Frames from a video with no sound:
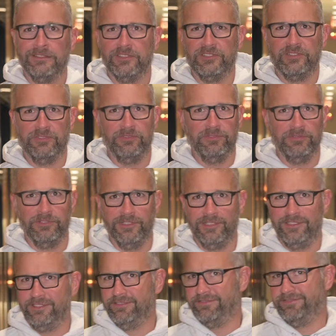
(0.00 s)

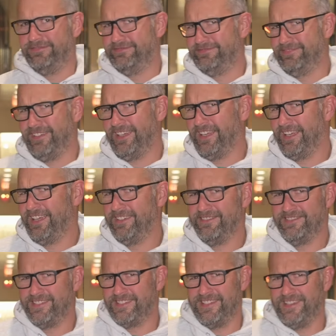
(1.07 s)

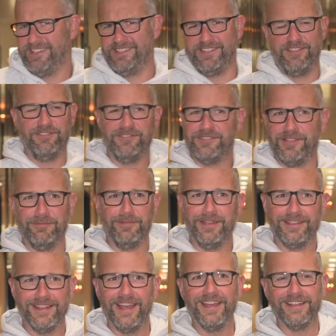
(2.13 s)
25, six years, something
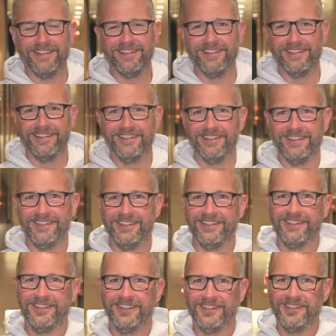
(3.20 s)
like that.
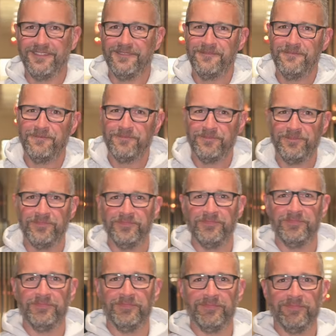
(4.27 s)
If you didn't work in
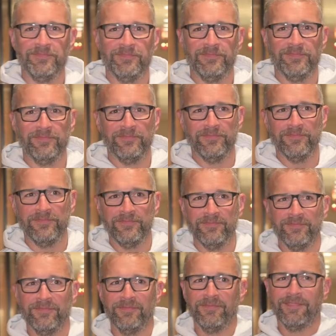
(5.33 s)
radio, what would your
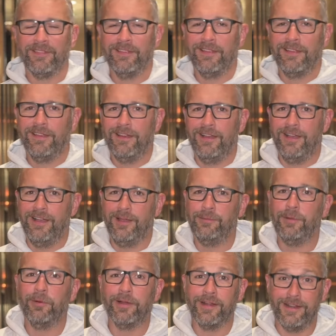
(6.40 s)
career be? I'd be
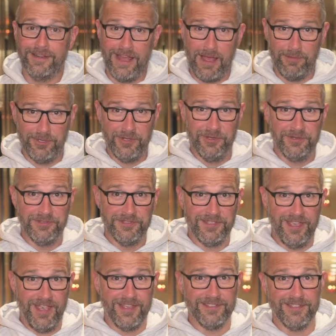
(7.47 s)
working at Domino's
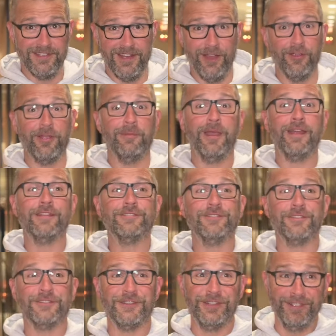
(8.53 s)
as an area
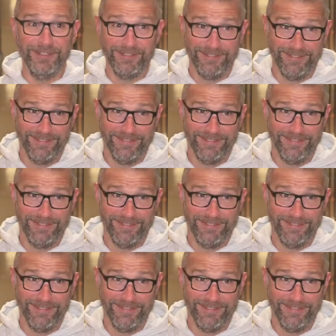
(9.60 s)
manager still.